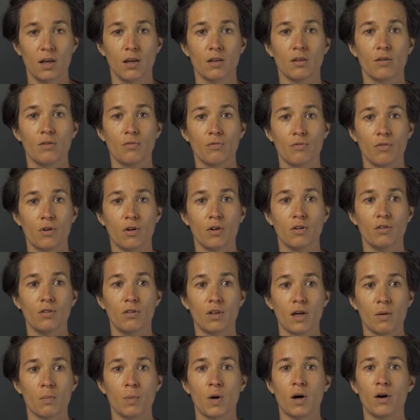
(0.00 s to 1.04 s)
You follow
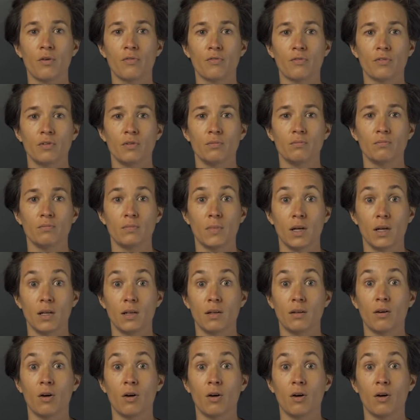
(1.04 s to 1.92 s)
them often and